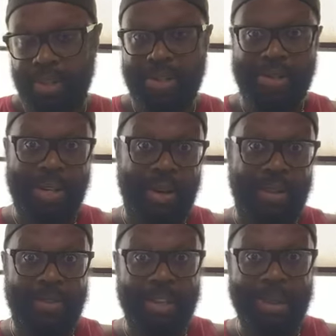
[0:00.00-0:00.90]
Don't know how I
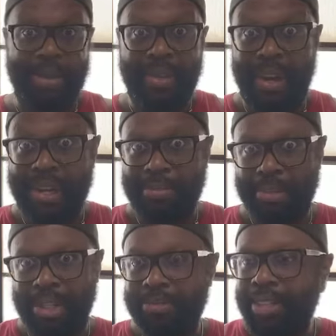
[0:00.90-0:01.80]
feel about that,
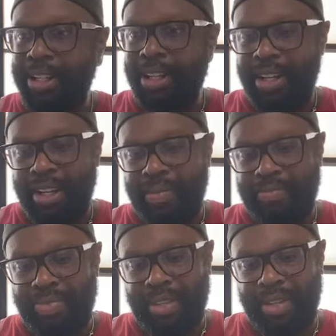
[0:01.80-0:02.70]
but
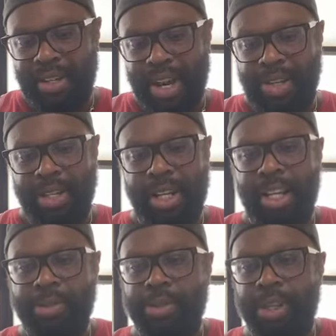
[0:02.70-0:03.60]
I thought the
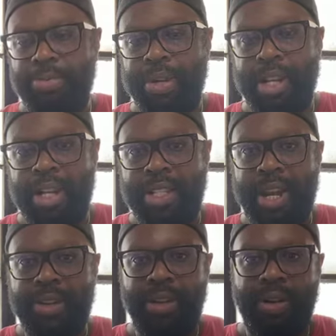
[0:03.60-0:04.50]
color was really pretty. That's
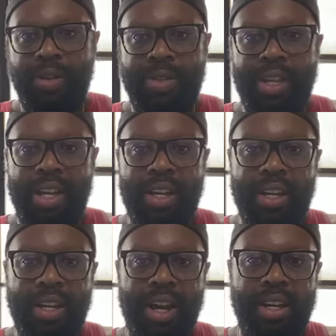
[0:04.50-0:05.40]
another earthy
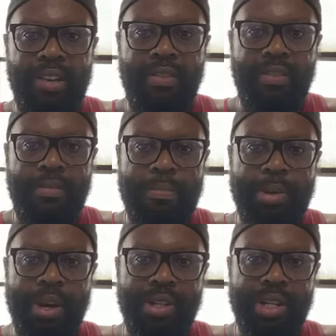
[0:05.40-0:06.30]
kind of
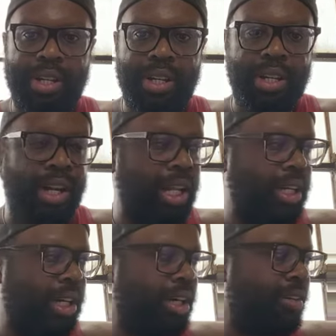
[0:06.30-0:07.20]
burnt
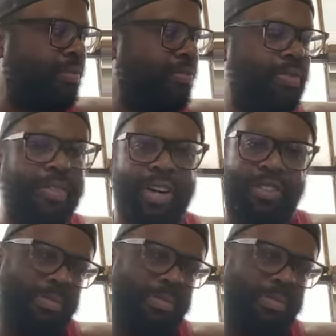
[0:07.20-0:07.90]
color. Very,